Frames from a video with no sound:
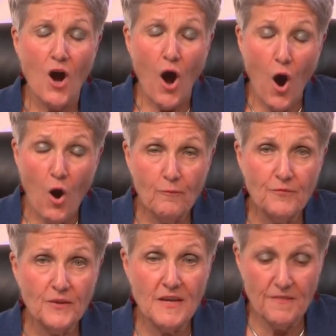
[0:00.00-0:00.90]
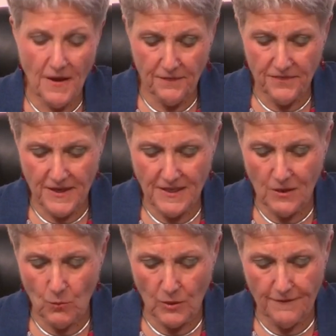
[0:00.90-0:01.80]
hopefully that
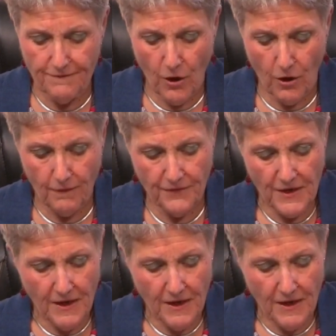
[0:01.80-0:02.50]
thinking will evolve.